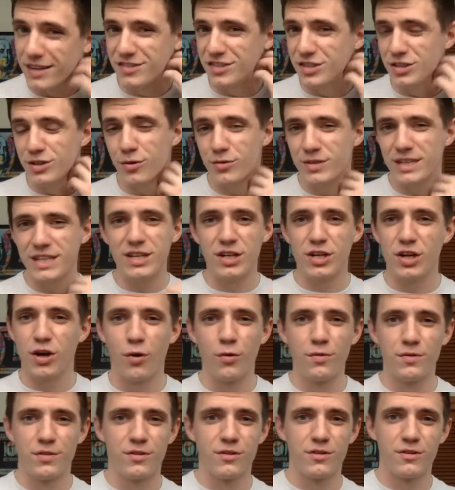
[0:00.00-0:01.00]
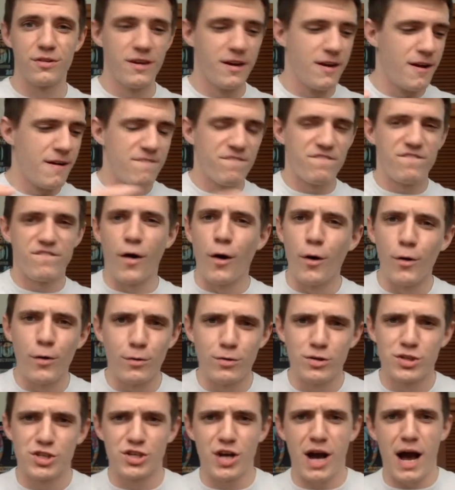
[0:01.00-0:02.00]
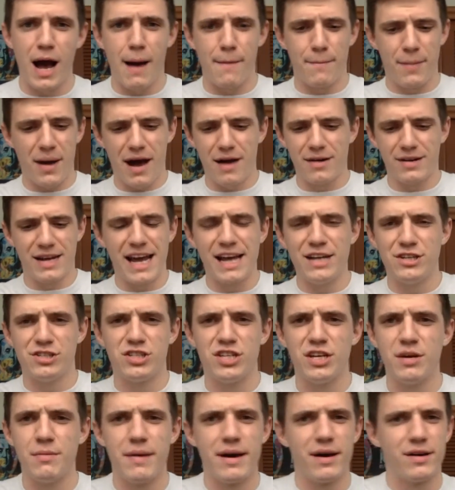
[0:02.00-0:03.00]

So you don't need to go and learn Photoshop, HTML,